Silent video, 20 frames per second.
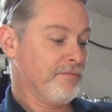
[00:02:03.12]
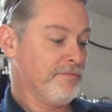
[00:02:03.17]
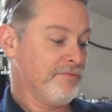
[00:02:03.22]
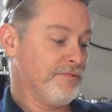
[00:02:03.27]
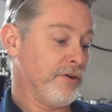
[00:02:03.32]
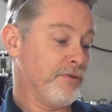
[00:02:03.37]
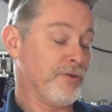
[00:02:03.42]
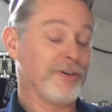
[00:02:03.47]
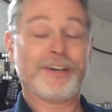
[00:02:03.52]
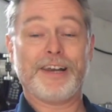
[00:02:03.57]

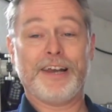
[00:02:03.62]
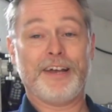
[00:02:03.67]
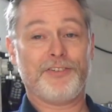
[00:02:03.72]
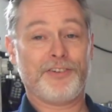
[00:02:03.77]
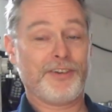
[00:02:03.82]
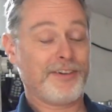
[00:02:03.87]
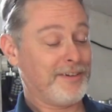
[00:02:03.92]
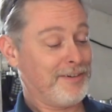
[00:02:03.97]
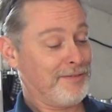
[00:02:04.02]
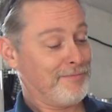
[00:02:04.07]
very
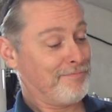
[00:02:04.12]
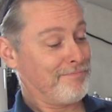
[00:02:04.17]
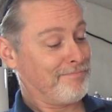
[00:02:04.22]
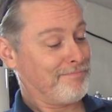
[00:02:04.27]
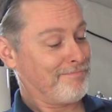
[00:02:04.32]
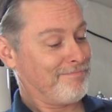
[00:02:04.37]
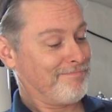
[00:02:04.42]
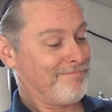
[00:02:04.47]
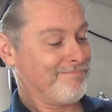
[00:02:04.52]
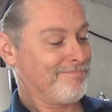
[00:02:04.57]
classic.
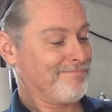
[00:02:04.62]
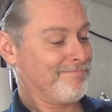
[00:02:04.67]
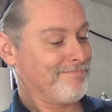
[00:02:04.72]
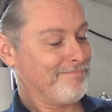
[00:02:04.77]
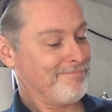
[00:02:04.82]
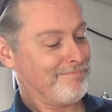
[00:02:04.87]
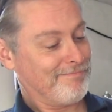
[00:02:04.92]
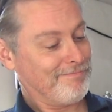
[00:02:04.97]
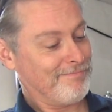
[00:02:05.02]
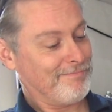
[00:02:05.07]

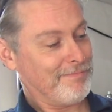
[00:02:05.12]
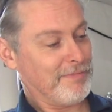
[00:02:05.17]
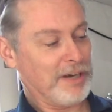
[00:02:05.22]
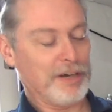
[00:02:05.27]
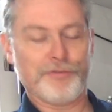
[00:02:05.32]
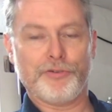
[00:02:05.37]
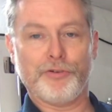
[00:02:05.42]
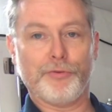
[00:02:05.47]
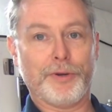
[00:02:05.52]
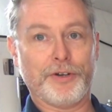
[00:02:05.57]

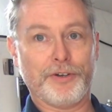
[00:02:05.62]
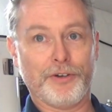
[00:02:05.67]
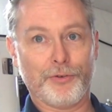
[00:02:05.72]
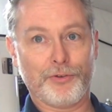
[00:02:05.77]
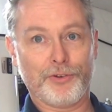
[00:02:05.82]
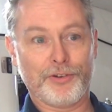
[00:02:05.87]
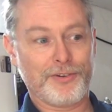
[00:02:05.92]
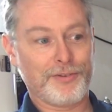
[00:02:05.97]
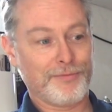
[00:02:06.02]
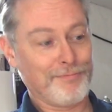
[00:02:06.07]
Everyone
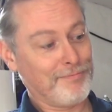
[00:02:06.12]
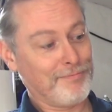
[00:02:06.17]
knows it.